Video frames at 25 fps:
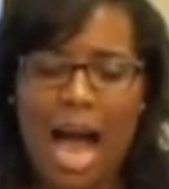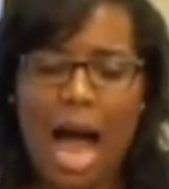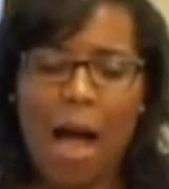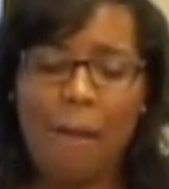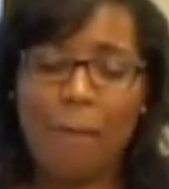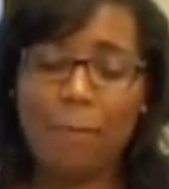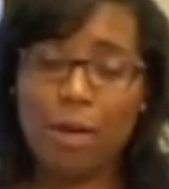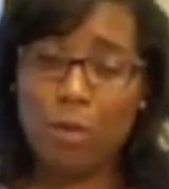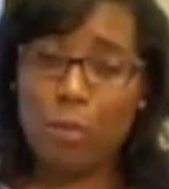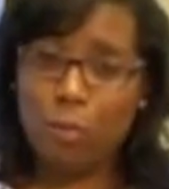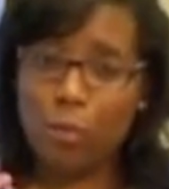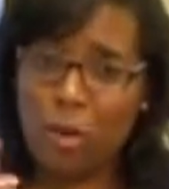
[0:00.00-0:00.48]

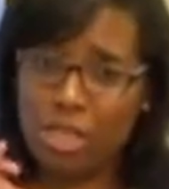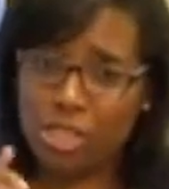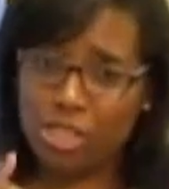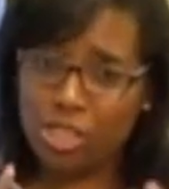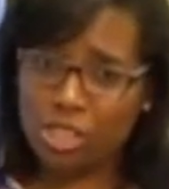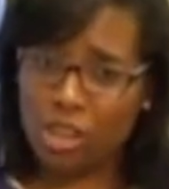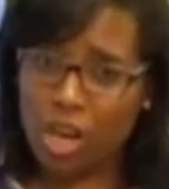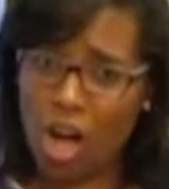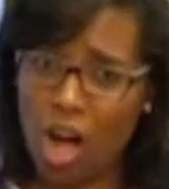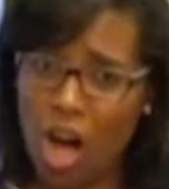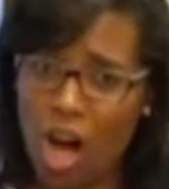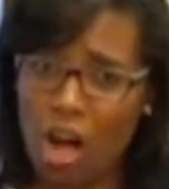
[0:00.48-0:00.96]
I mean, we
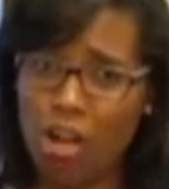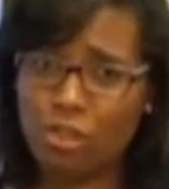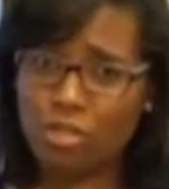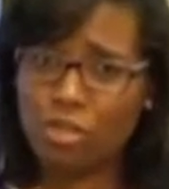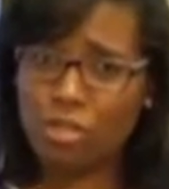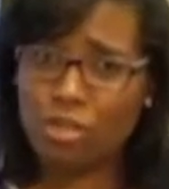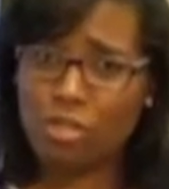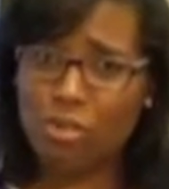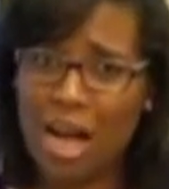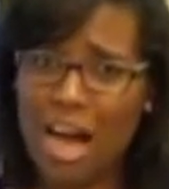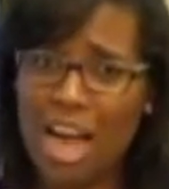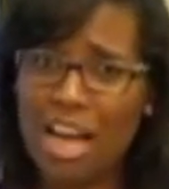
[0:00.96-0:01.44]
should all
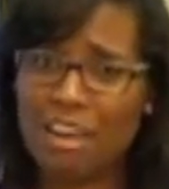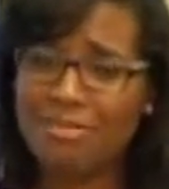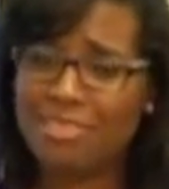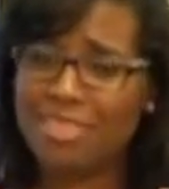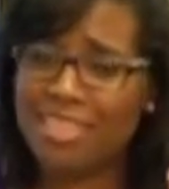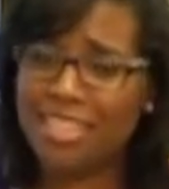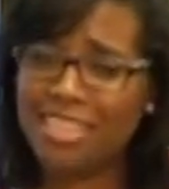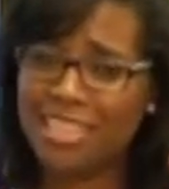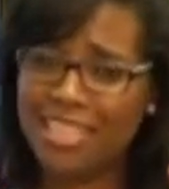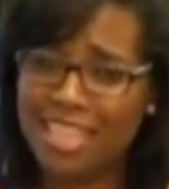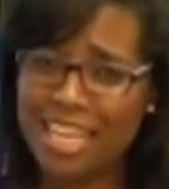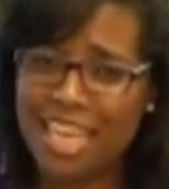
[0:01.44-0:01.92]
strive
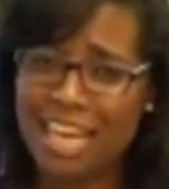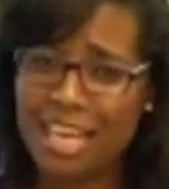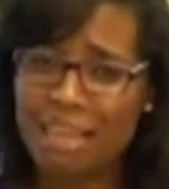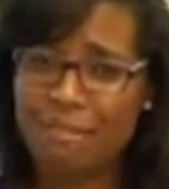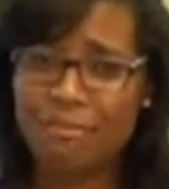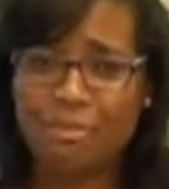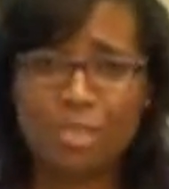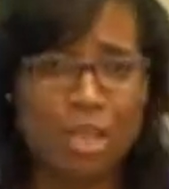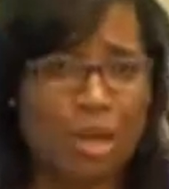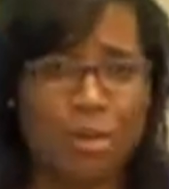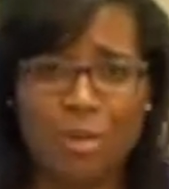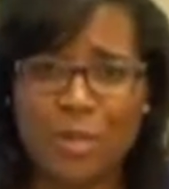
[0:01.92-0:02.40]
to
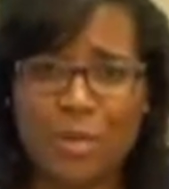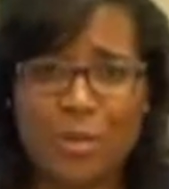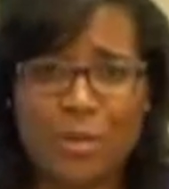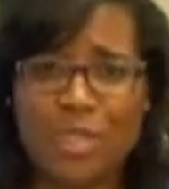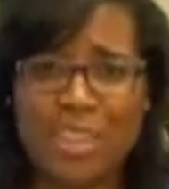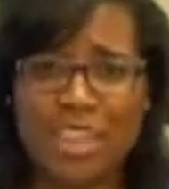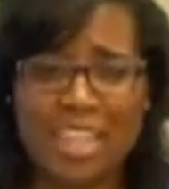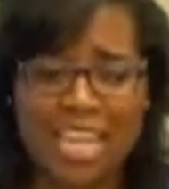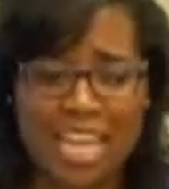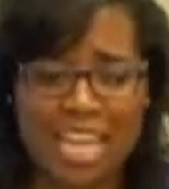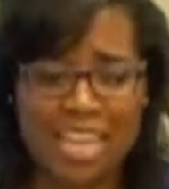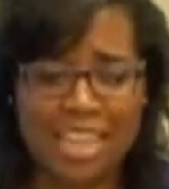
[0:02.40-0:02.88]
live. Don't
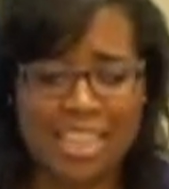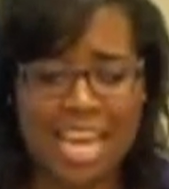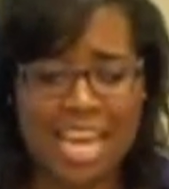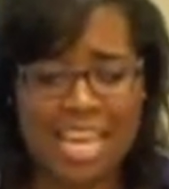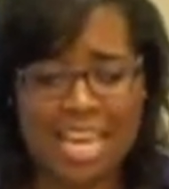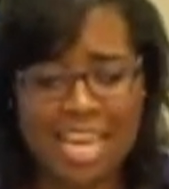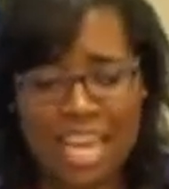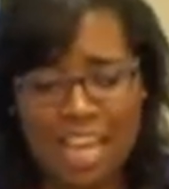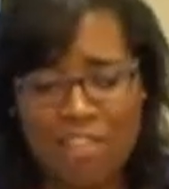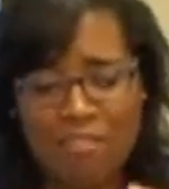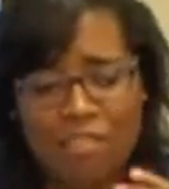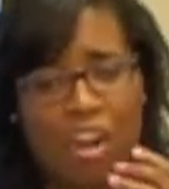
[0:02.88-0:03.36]
you think
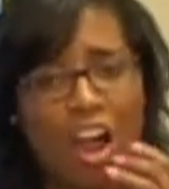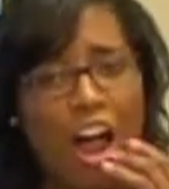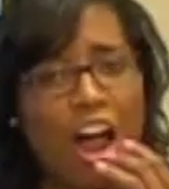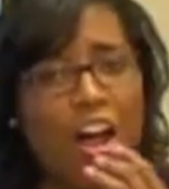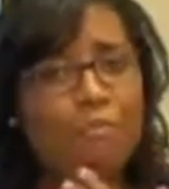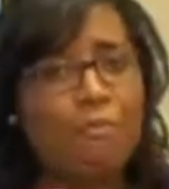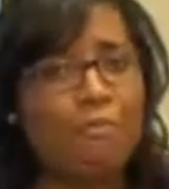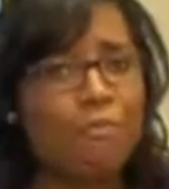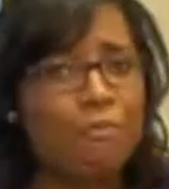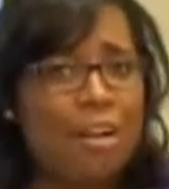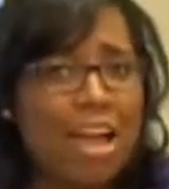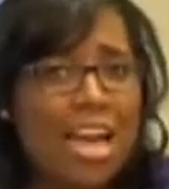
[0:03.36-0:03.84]
that even
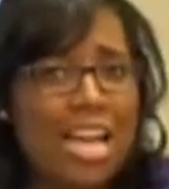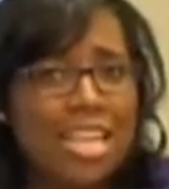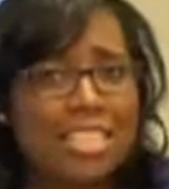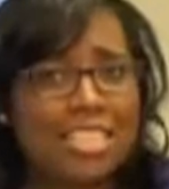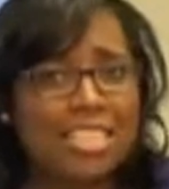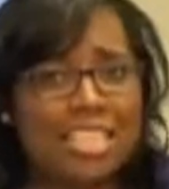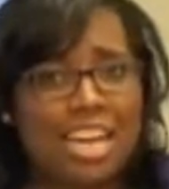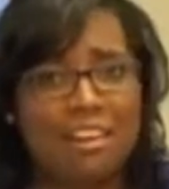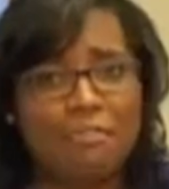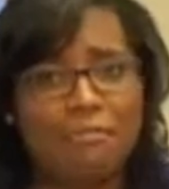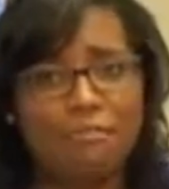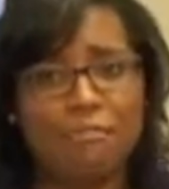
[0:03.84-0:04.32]
our
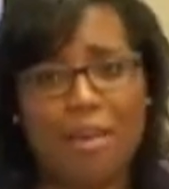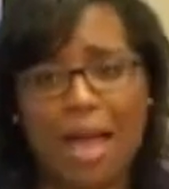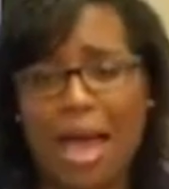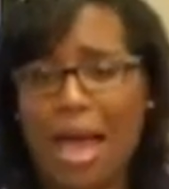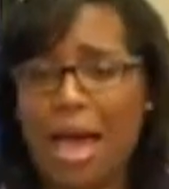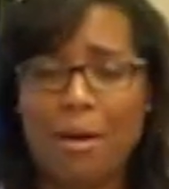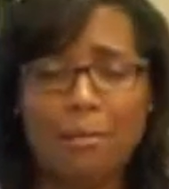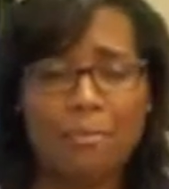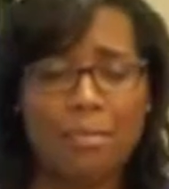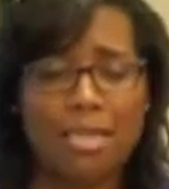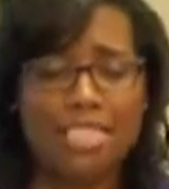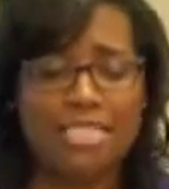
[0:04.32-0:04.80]
friends and
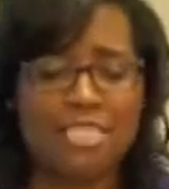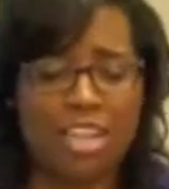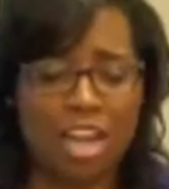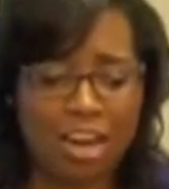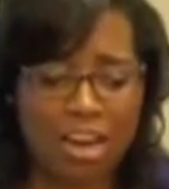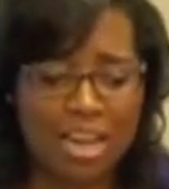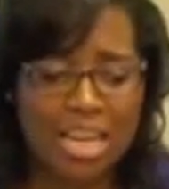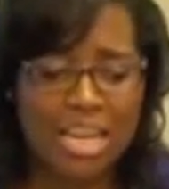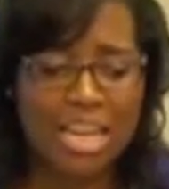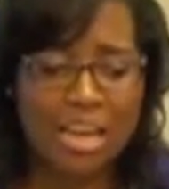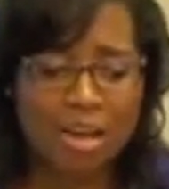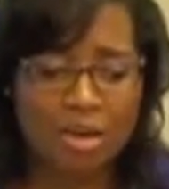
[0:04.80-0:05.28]
families that
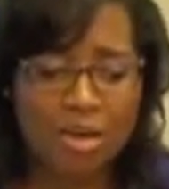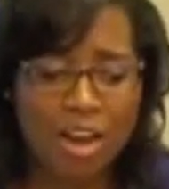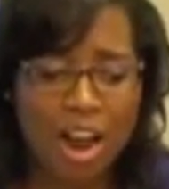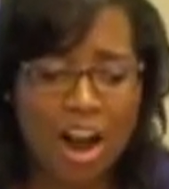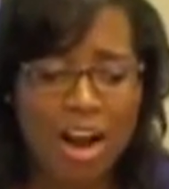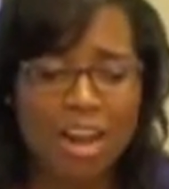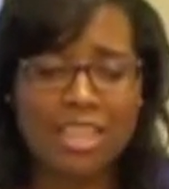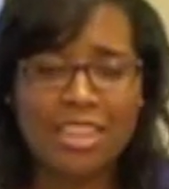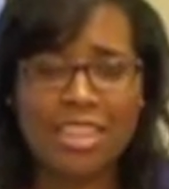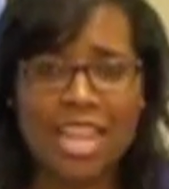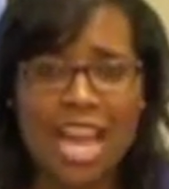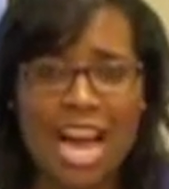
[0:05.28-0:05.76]
are in
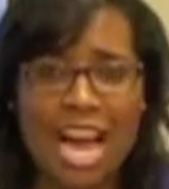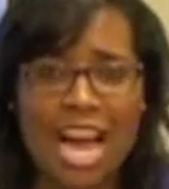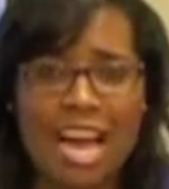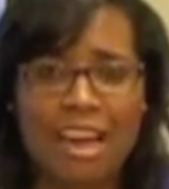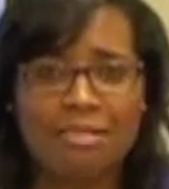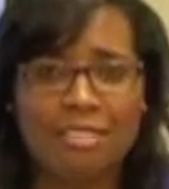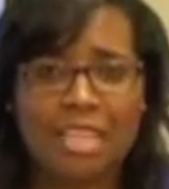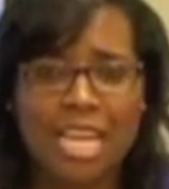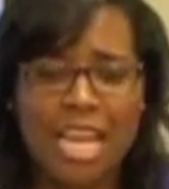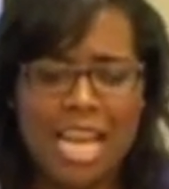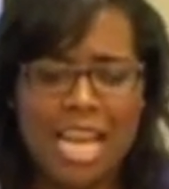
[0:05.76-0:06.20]
our lives,